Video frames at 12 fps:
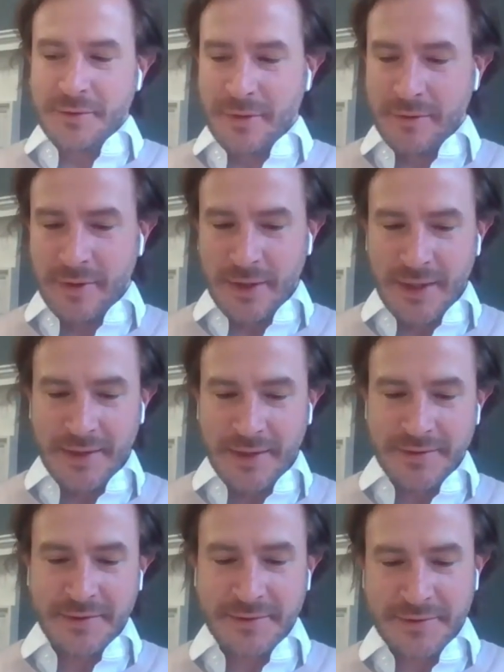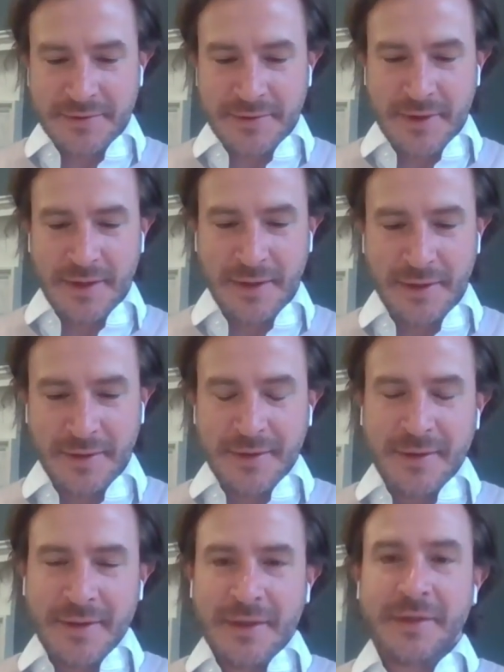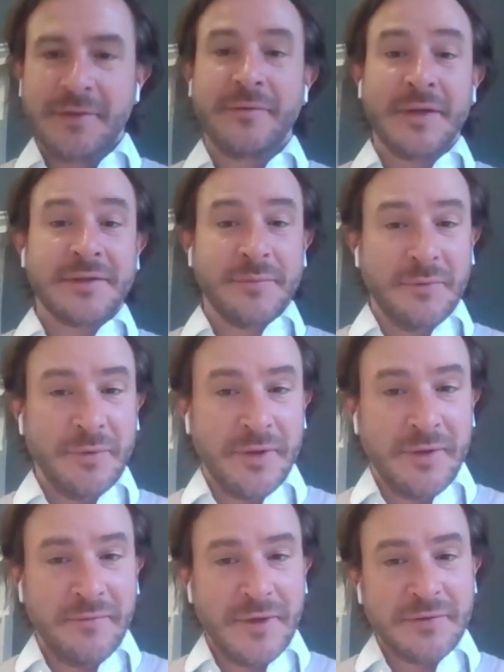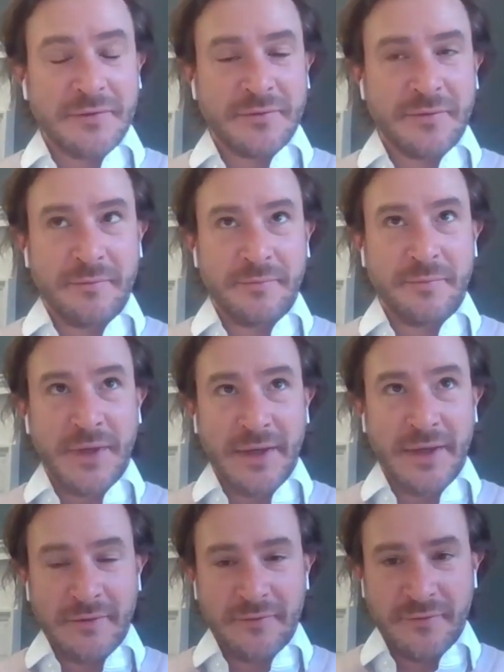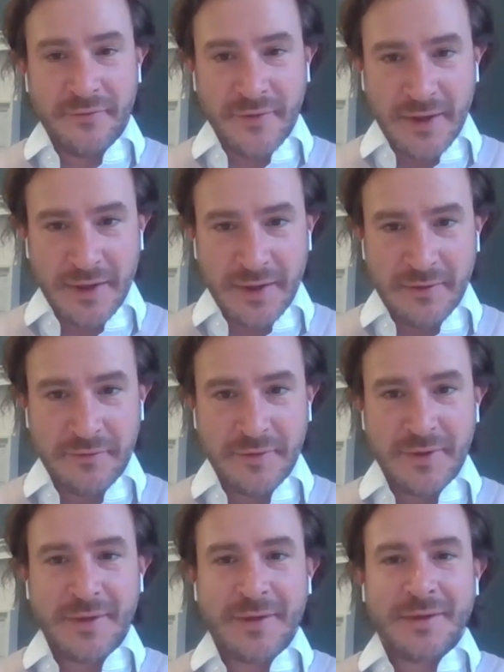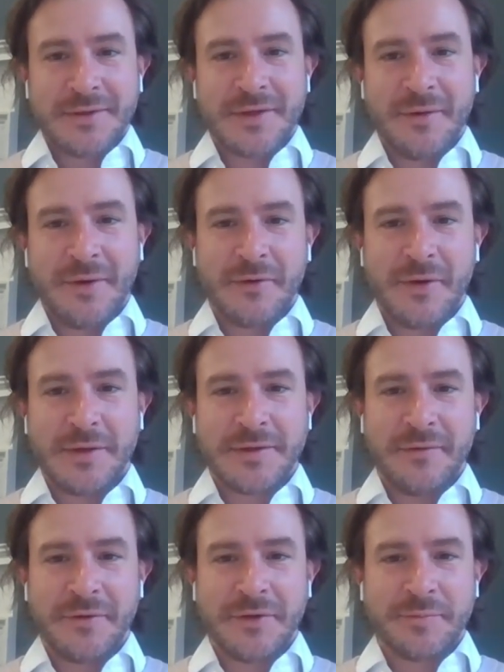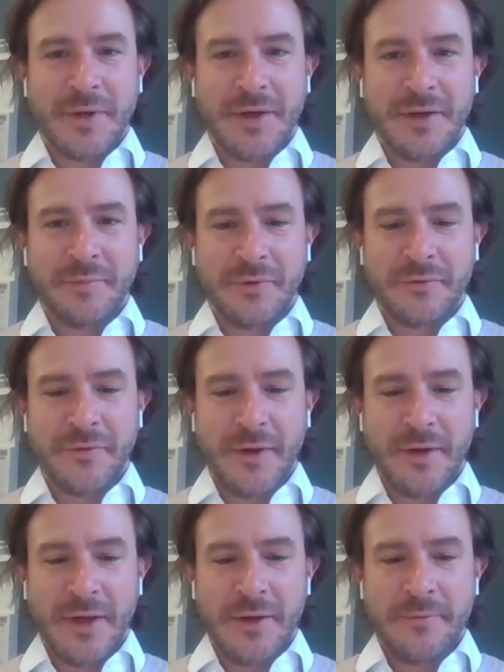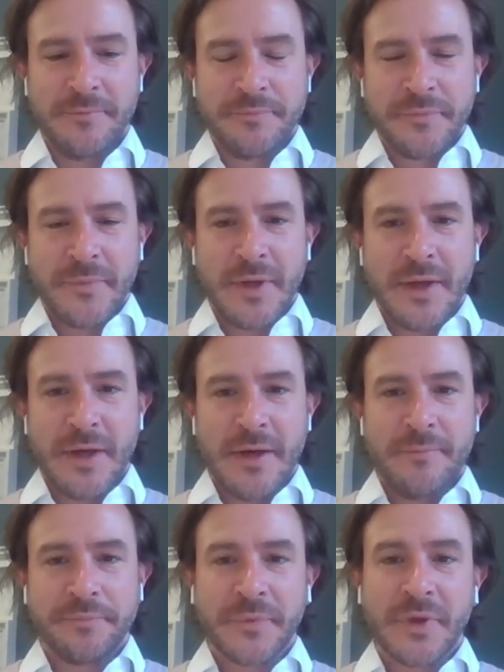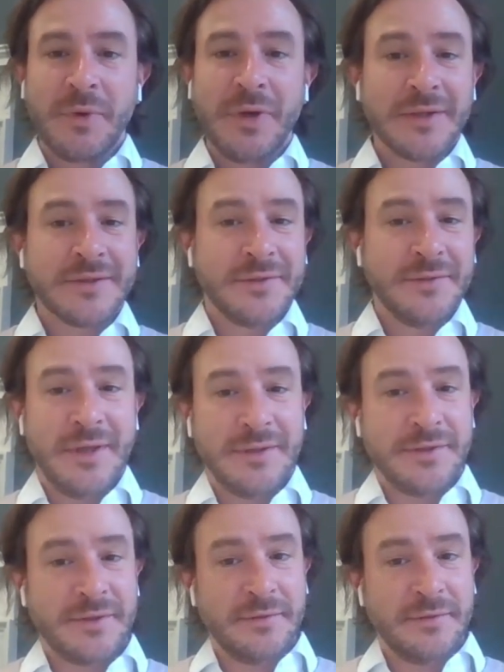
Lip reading: You are our latest investment, one of the investments from BDF5. So great to have you as part of the portfolio. We like to do these